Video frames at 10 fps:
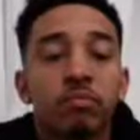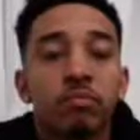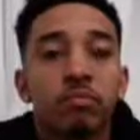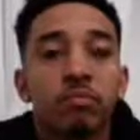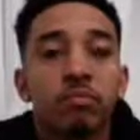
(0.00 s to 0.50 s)

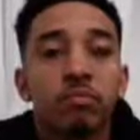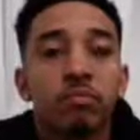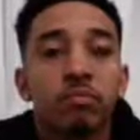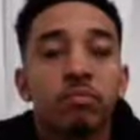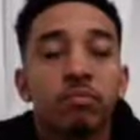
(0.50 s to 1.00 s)

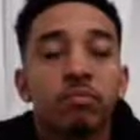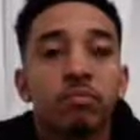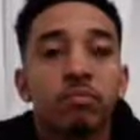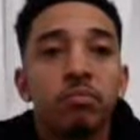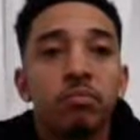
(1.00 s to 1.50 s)

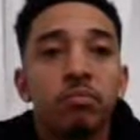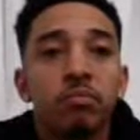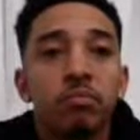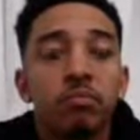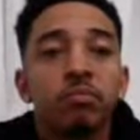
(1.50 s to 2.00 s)

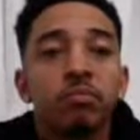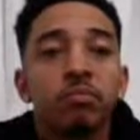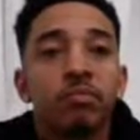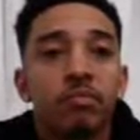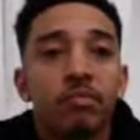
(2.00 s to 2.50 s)

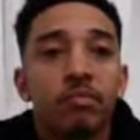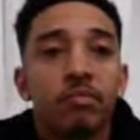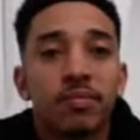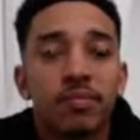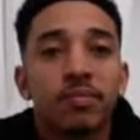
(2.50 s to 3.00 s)

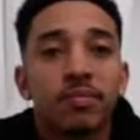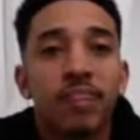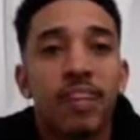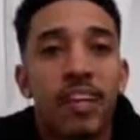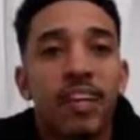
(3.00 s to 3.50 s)

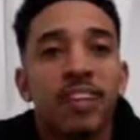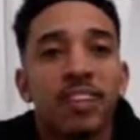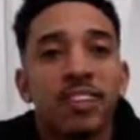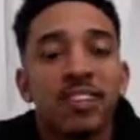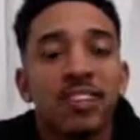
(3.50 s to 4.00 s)

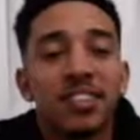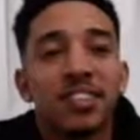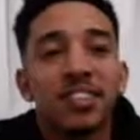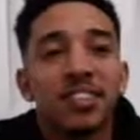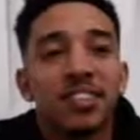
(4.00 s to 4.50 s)

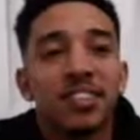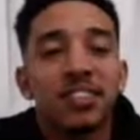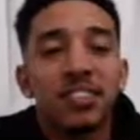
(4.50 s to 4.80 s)
(silent)